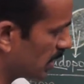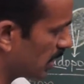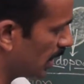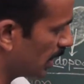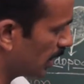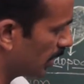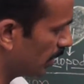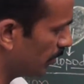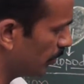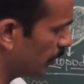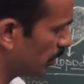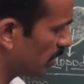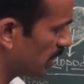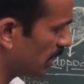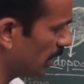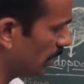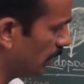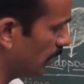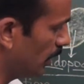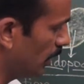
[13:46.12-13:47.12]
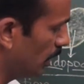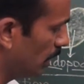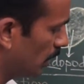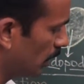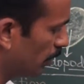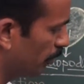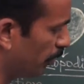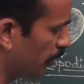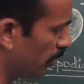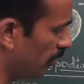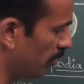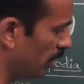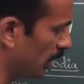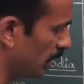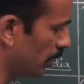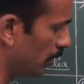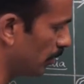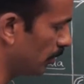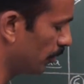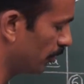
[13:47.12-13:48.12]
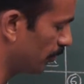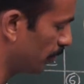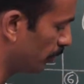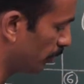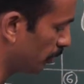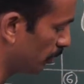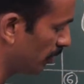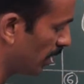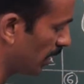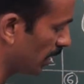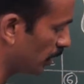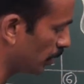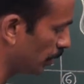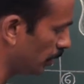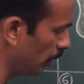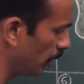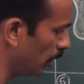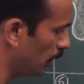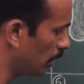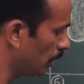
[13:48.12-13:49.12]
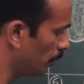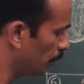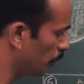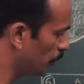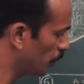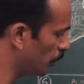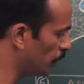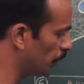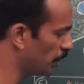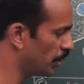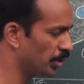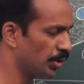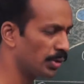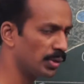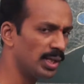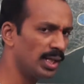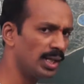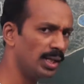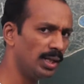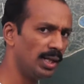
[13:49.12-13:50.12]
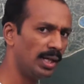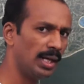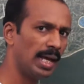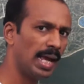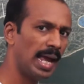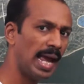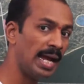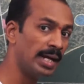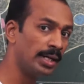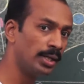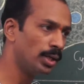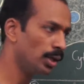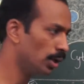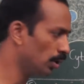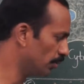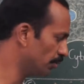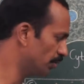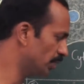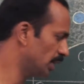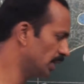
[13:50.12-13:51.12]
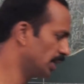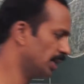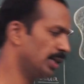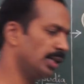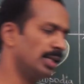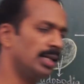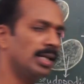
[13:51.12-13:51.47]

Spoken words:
diagram you see the food vacuole moved to the end of the